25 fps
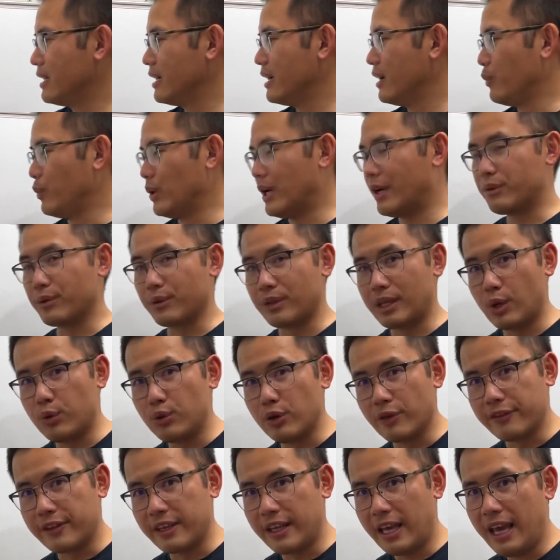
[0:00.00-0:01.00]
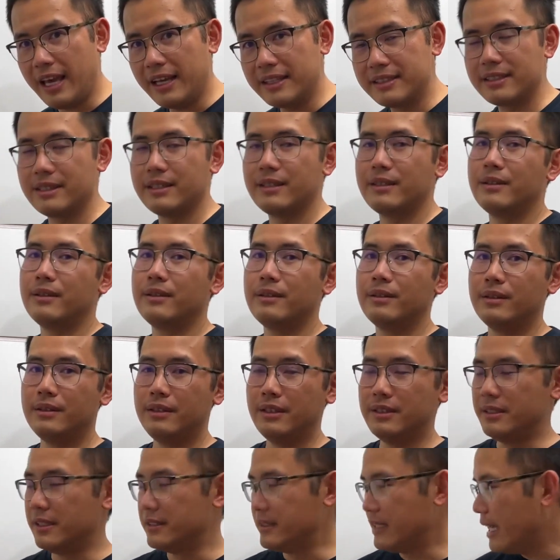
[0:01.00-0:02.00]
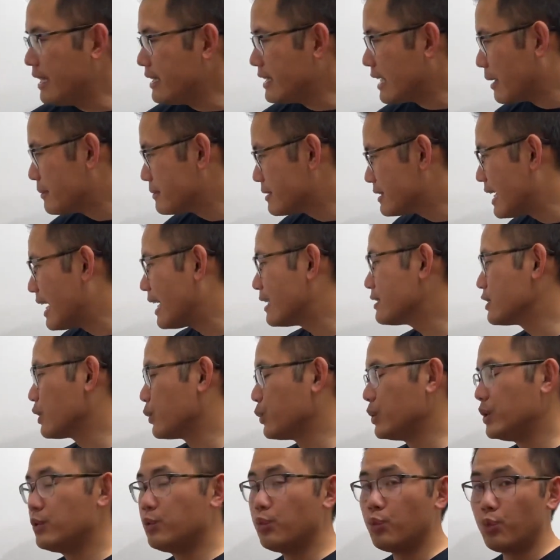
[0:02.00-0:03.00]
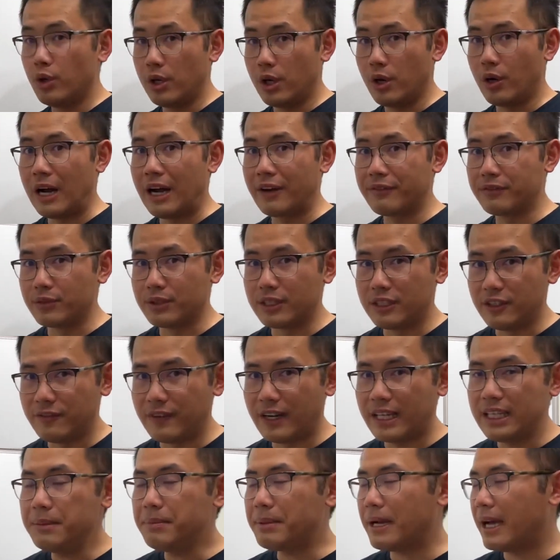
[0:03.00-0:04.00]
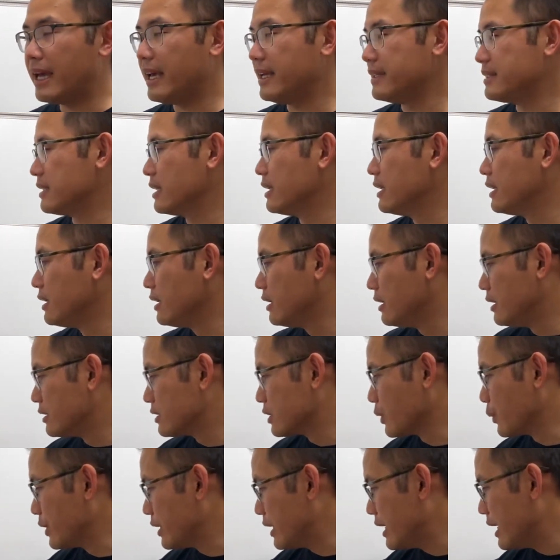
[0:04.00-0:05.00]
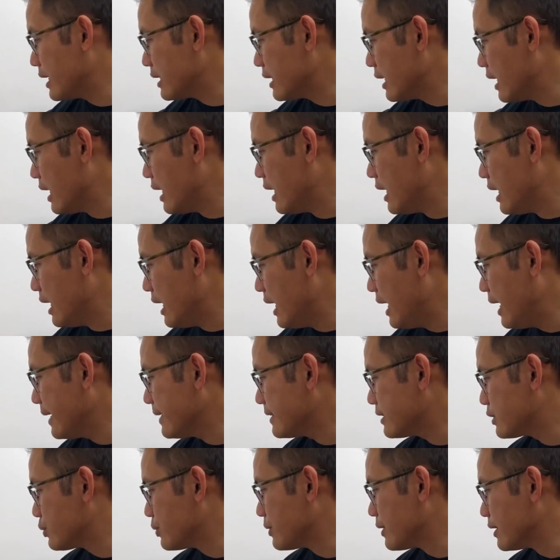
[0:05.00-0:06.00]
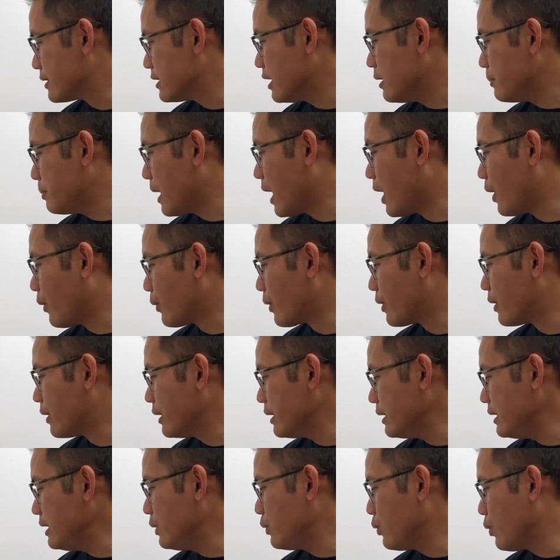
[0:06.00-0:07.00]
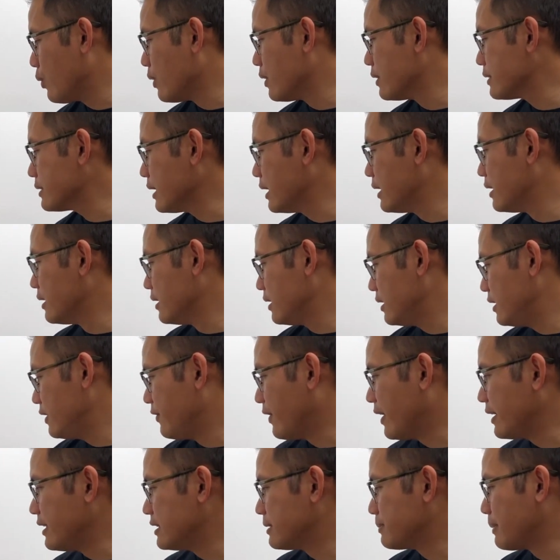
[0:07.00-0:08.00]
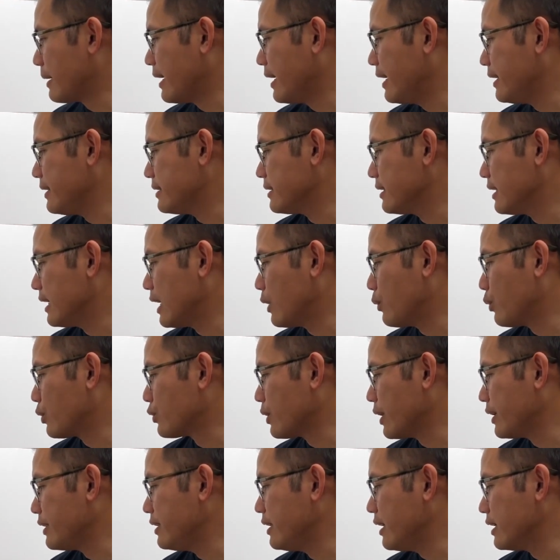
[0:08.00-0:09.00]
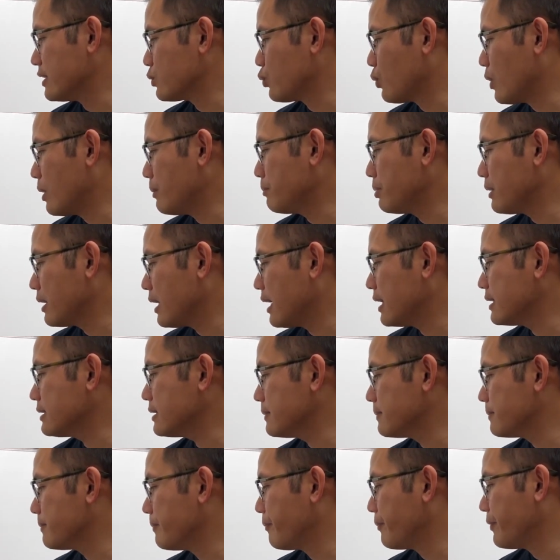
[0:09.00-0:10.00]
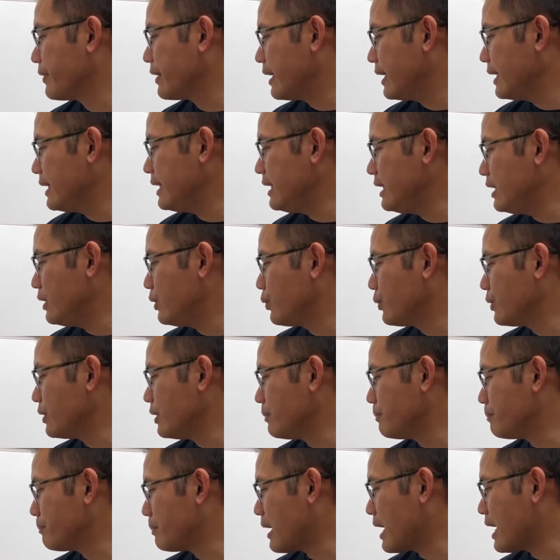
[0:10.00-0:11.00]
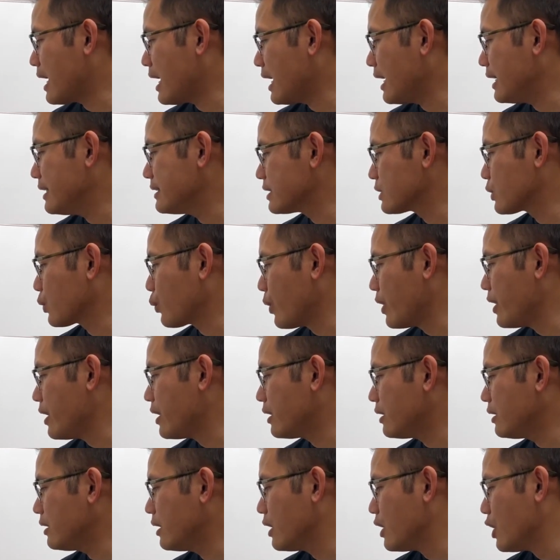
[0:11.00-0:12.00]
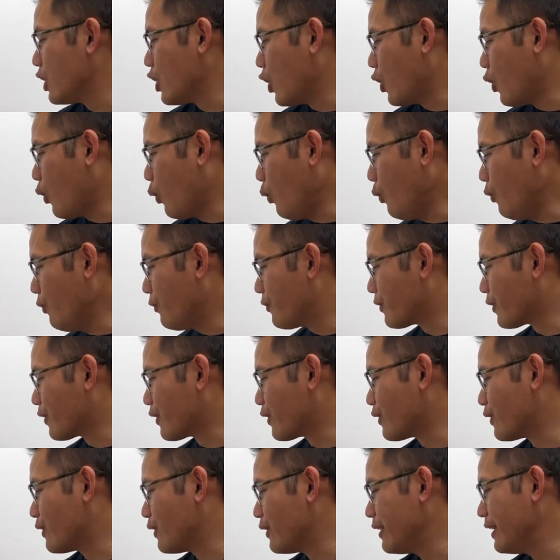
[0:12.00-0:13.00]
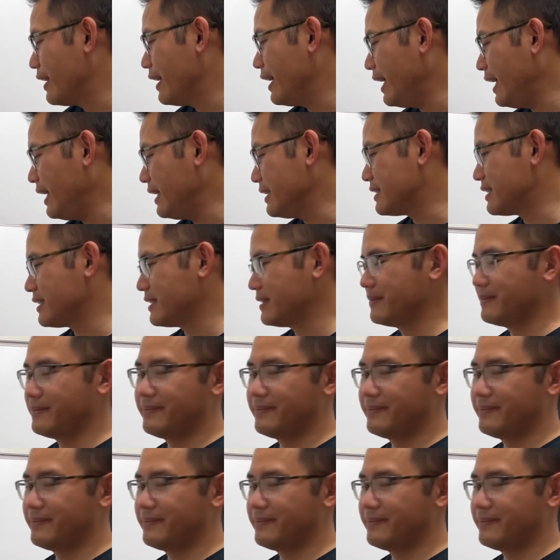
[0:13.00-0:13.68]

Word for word: We have to get rid of the 8. This is 8 times that, so we will have to divide it by 8. So we get x to the third power equals, divide this by 8, I will write it as 1 plus e to the pi square over 8.